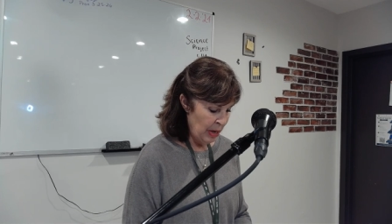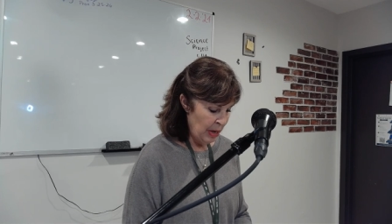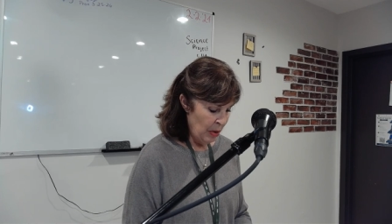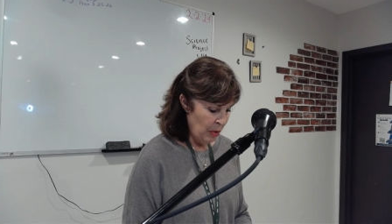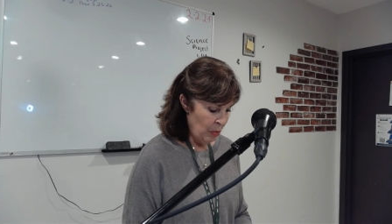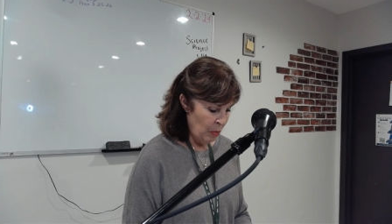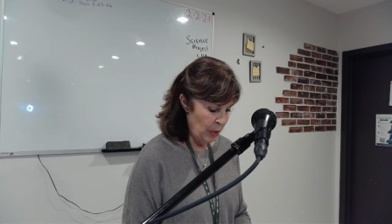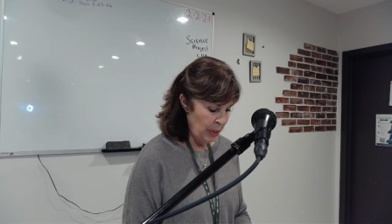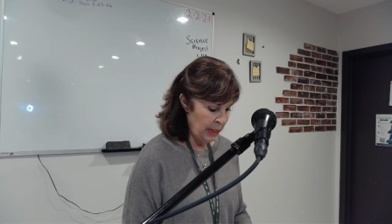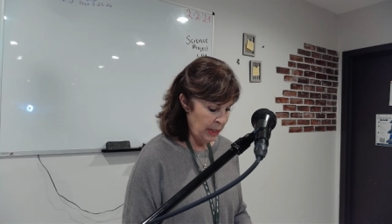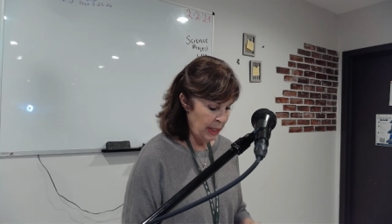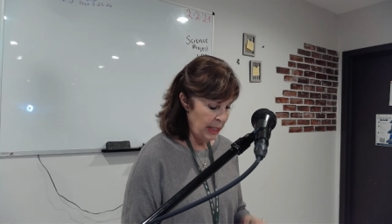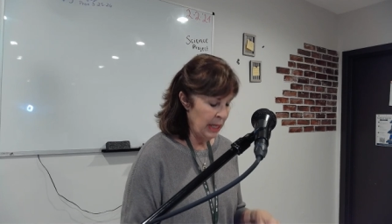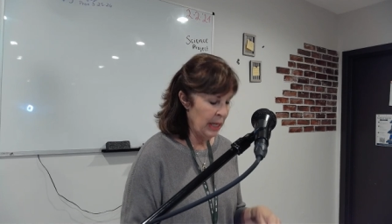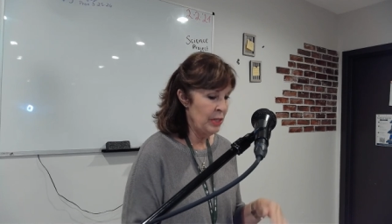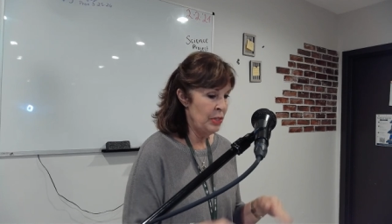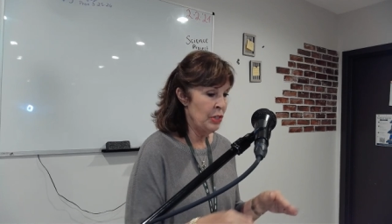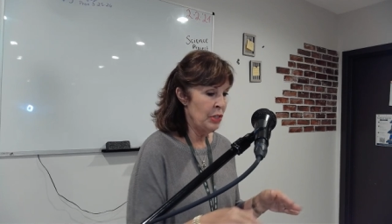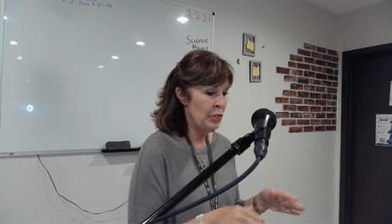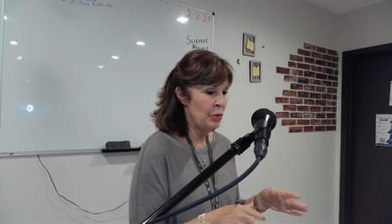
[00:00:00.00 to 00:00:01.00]
One thing
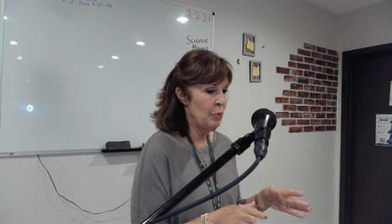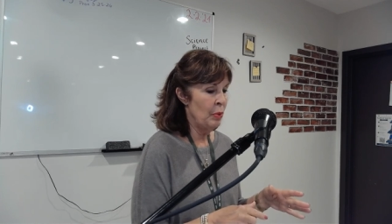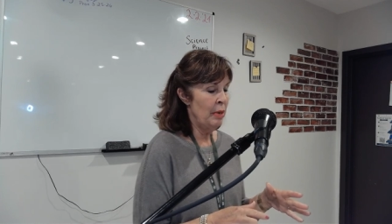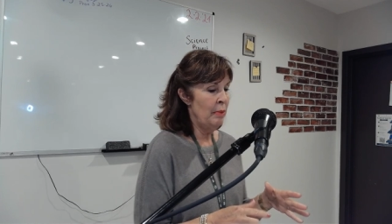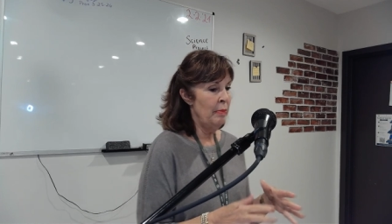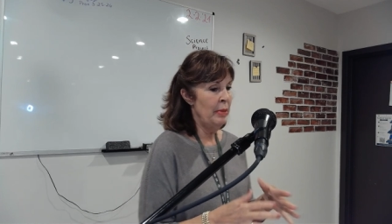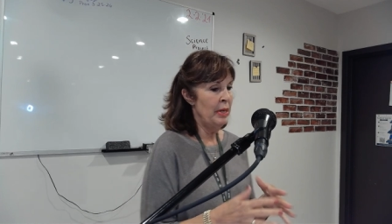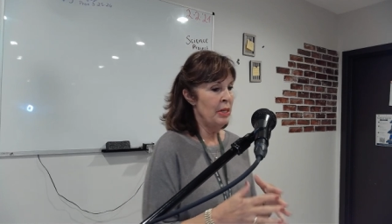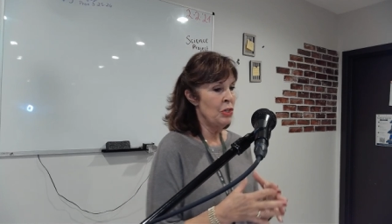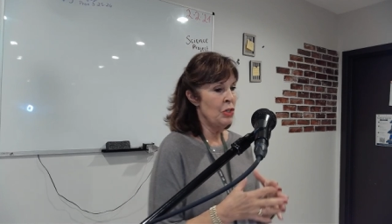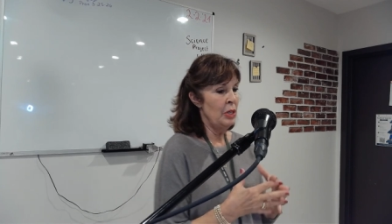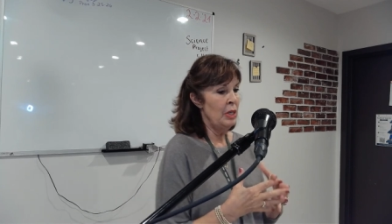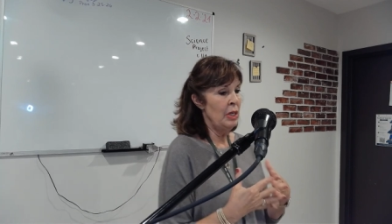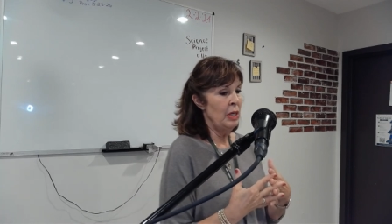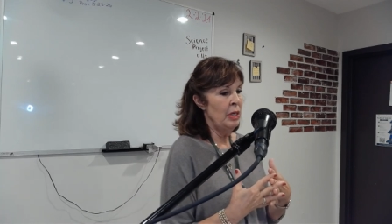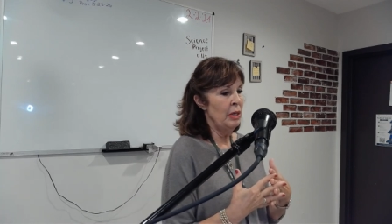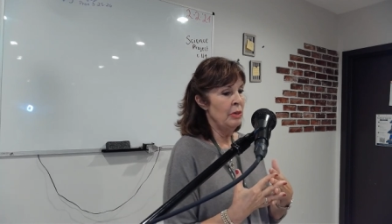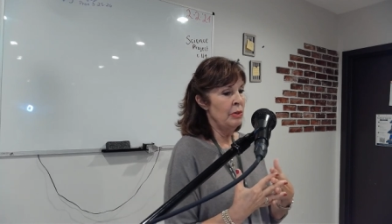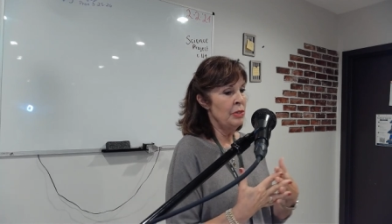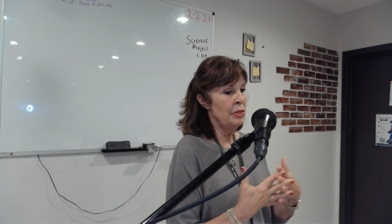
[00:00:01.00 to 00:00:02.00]
I just want to mention
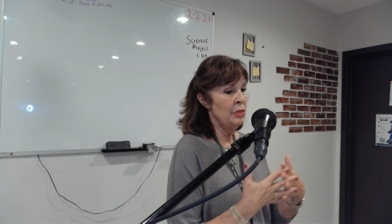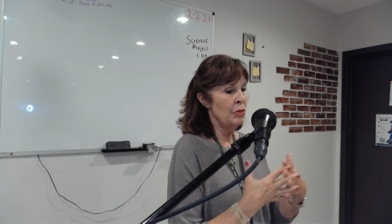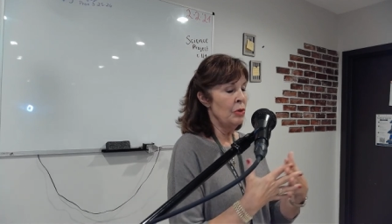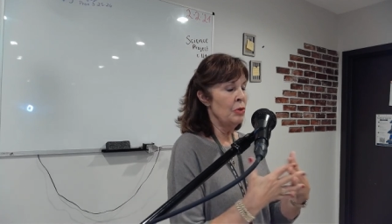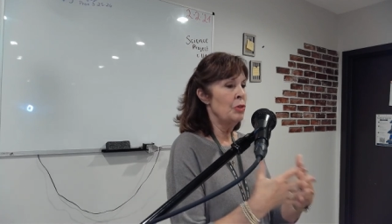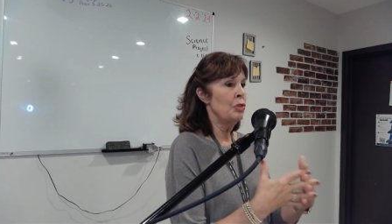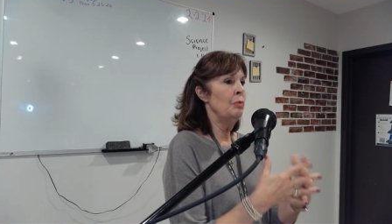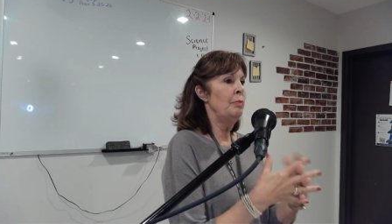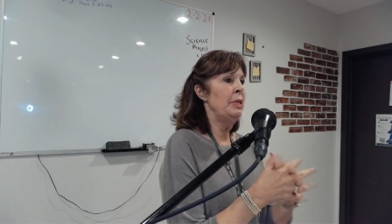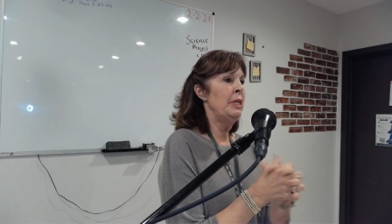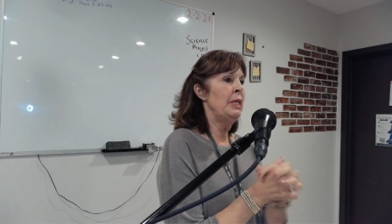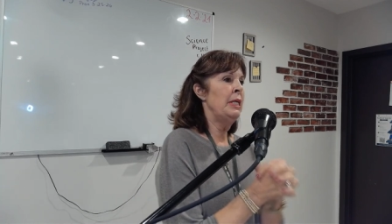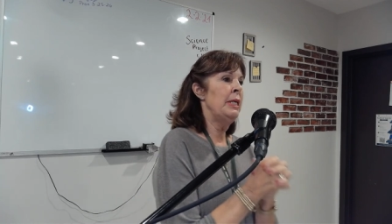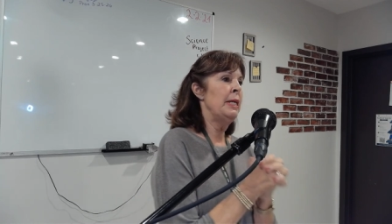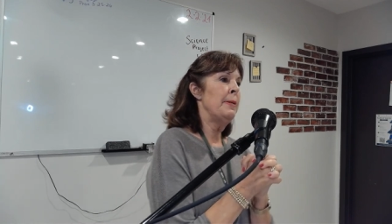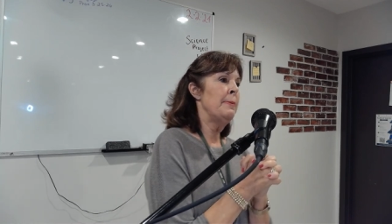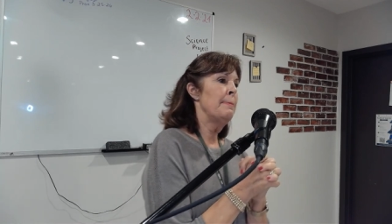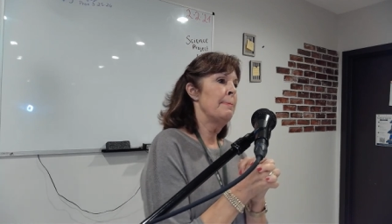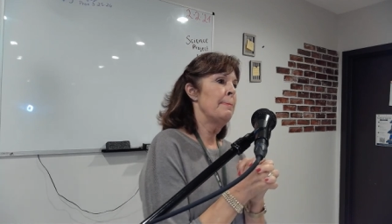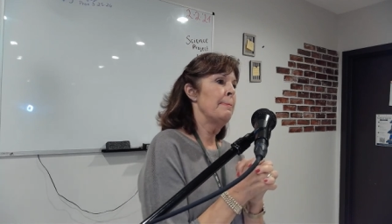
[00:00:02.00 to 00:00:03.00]
here is social
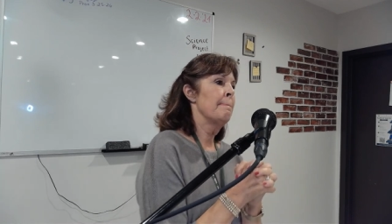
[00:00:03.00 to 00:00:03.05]
media.